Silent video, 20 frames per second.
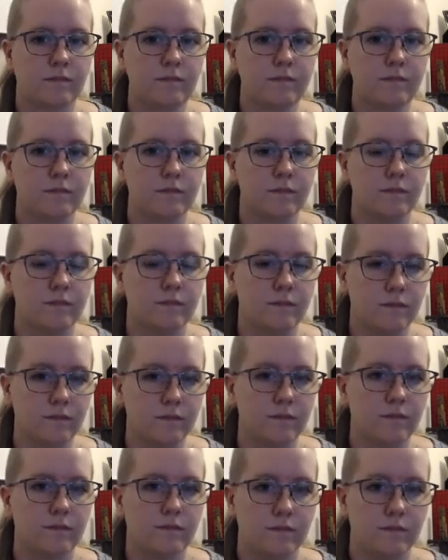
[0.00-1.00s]

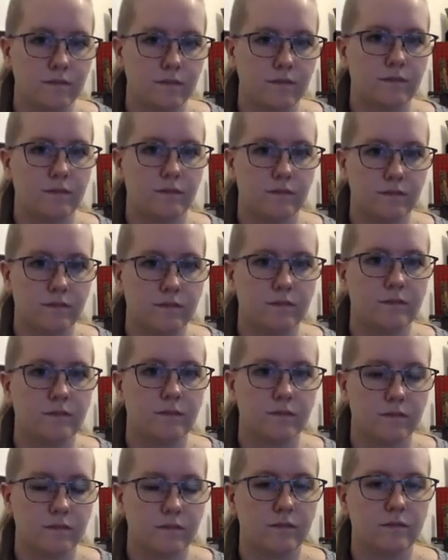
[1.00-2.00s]

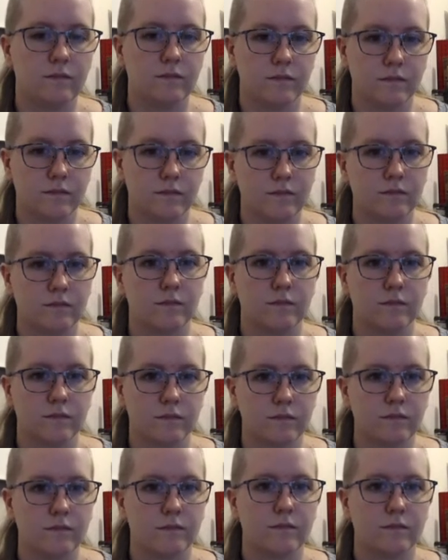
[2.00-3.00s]

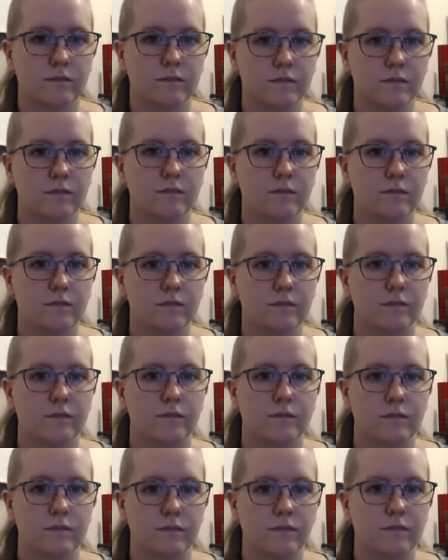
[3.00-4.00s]
[no speech]